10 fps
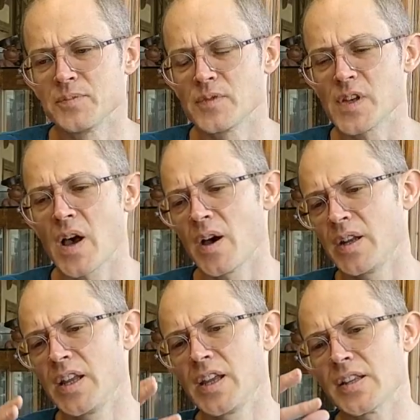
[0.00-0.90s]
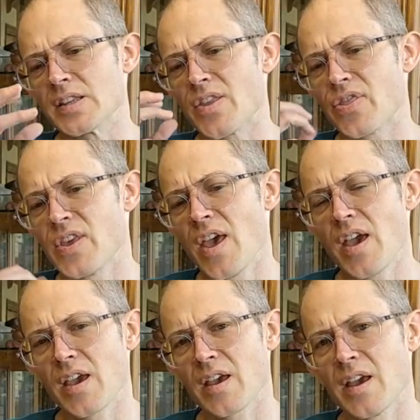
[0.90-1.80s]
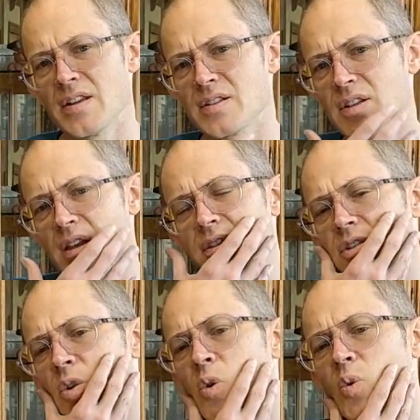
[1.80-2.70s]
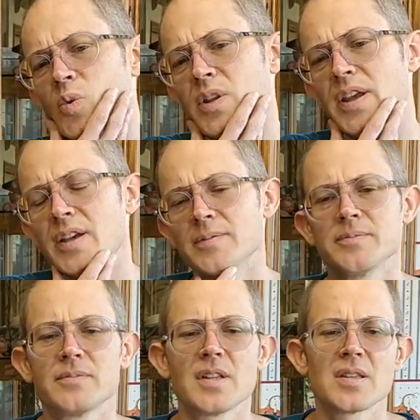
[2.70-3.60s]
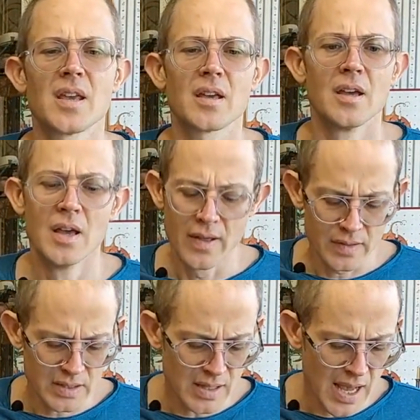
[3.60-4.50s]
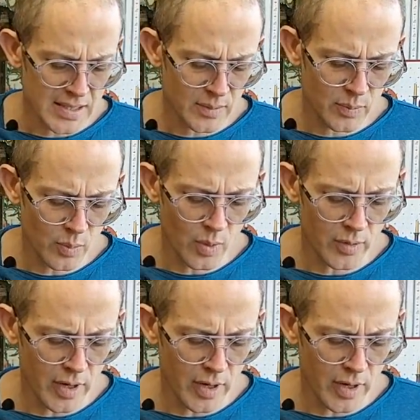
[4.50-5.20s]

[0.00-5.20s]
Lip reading: it's honey, it's thick, and it's got this cooling. It's like this last one